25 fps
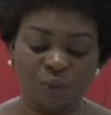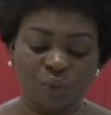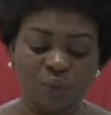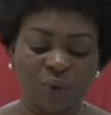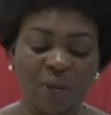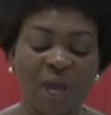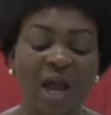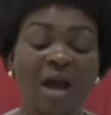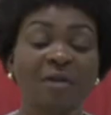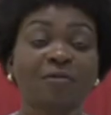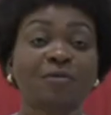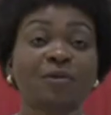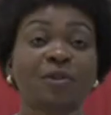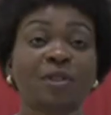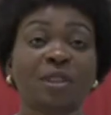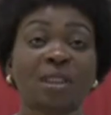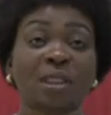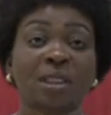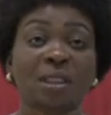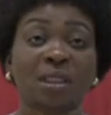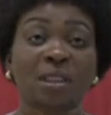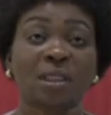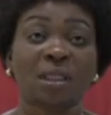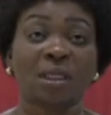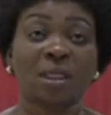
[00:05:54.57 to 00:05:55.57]
We have
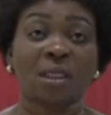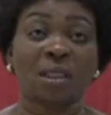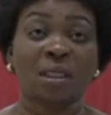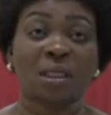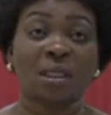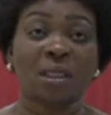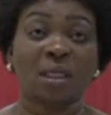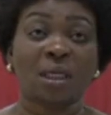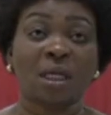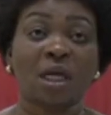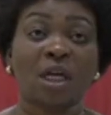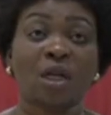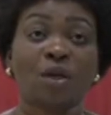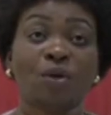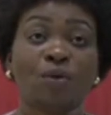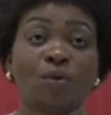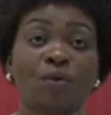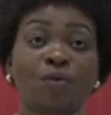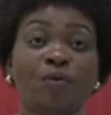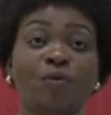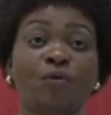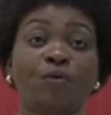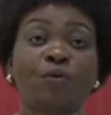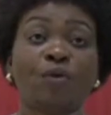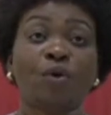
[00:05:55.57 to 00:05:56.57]
seen a lot
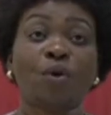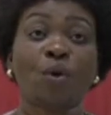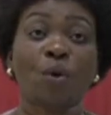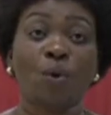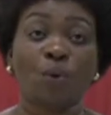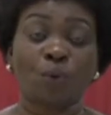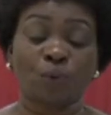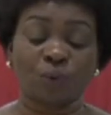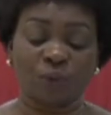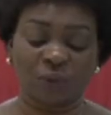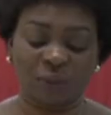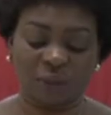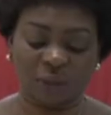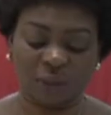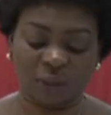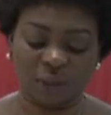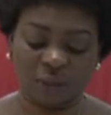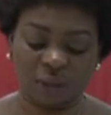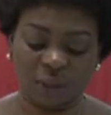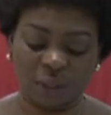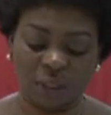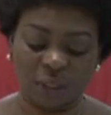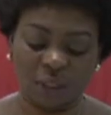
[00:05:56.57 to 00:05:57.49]
of laws,